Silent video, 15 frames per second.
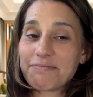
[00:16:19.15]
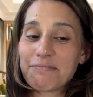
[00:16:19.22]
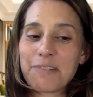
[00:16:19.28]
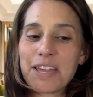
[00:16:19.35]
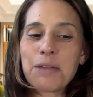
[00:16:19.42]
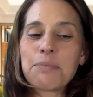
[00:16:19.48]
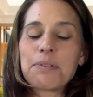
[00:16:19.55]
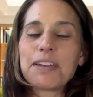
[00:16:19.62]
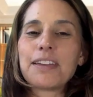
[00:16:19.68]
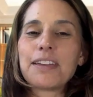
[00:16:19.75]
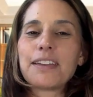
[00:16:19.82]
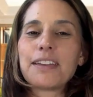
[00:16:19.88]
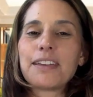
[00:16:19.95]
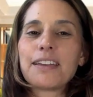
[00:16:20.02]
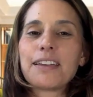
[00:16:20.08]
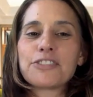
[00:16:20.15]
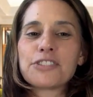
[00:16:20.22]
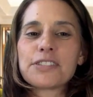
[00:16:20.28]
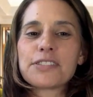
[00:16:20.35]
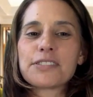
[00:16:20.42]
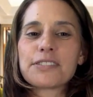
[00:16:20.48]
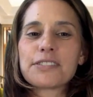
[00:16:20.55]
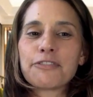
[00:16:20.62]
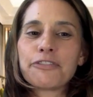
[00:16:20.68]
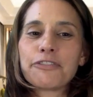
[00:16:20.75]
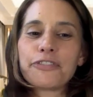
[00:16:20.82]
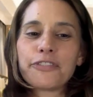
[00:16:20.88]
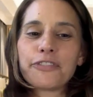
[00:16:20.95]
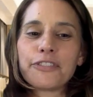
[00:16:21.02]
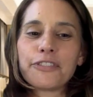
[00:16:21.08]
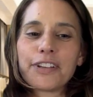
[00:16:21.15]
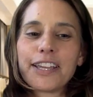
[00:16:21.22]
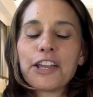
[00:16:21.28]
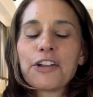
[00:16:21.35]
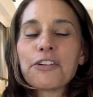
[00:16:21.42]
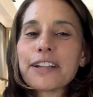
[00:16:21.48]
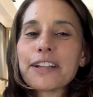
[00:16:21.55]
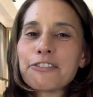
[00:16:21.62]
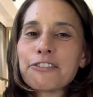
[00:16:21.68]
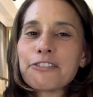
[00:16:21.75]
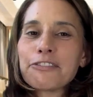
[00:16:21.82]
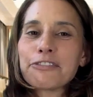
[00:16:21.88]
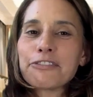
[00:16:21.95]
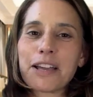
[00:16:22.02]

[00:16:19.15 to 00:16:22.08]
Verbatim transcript: Maybe just hearing from